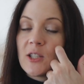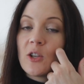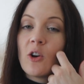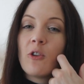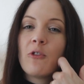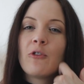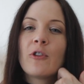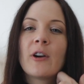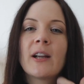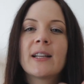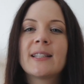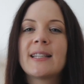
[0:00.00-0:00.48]
So
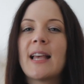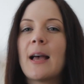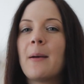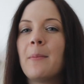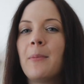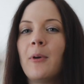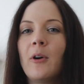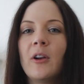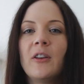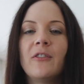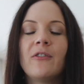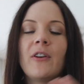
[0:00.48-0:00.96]
for
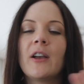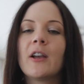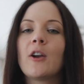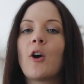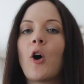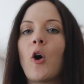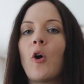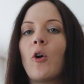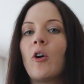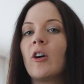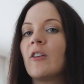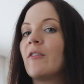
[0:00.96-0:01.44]
example, if I
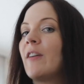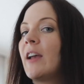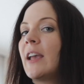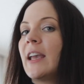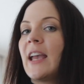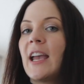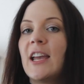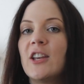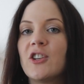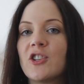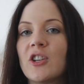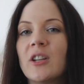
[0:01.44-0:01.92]
go on
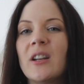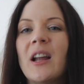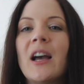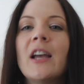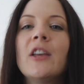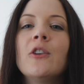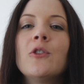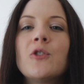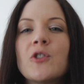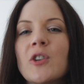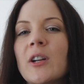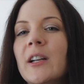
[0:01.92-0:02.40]
vacation, I
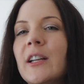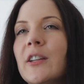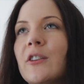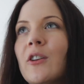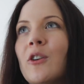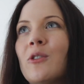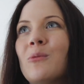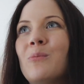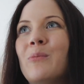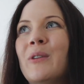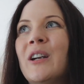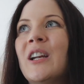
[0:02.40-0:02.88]
usually
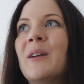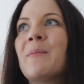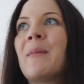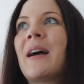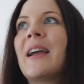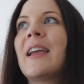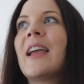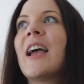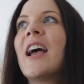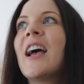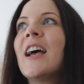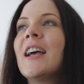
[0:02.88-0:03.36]
don't bring
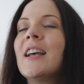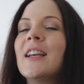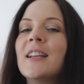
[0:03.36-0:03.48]
my